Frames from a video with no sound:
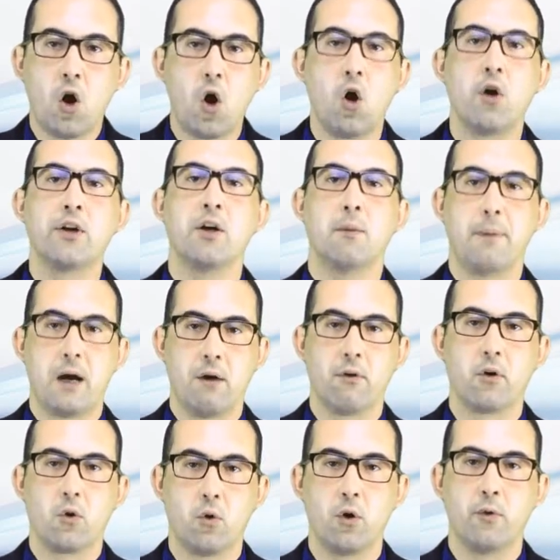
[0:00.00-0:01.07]
all your
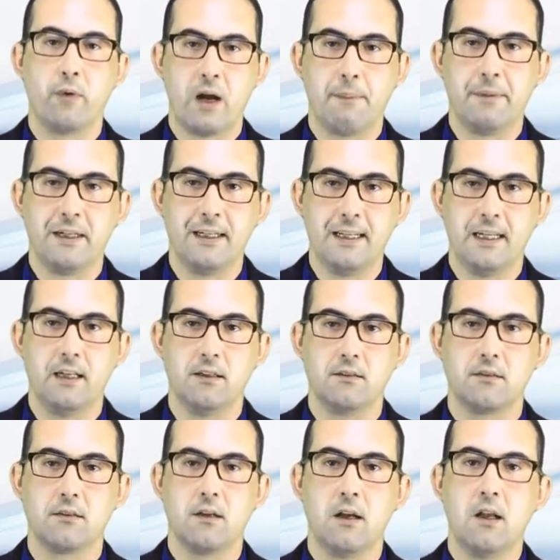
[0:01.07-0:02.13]
power cord wrapping
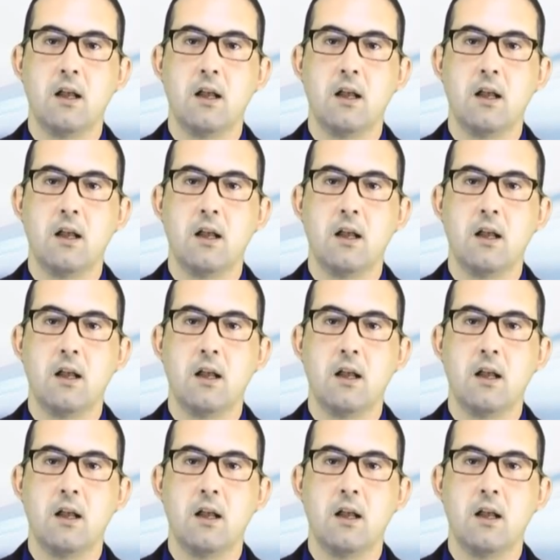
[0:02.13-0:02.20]
needs.